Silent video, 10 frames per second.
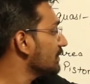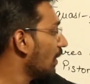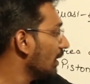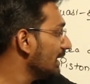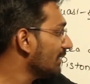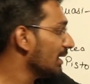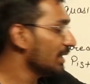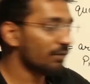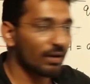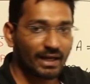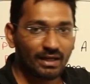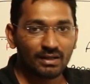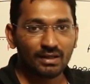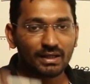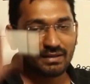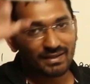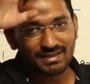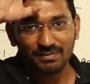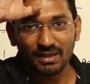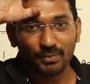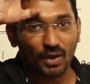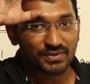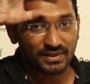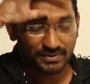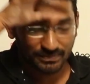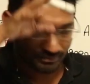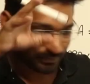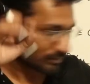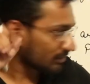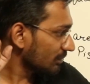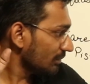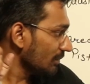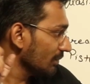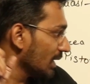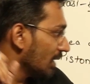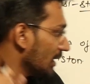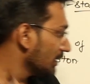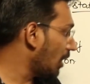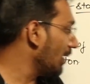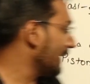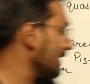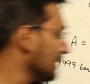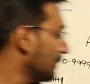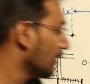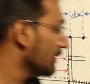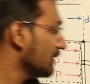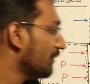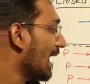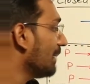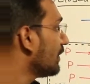only valid for a reversible process. Now let us suppose if I am